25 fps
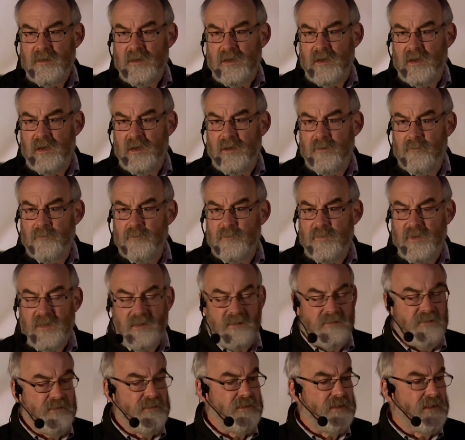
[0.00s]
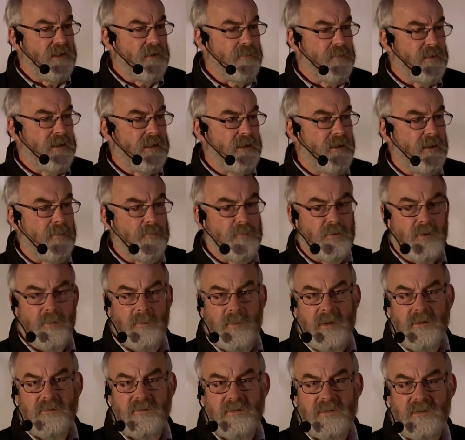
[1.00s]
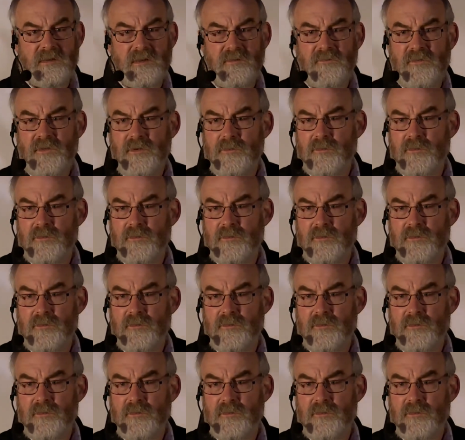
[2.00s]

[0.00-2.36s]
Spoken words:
But nobody got promoted if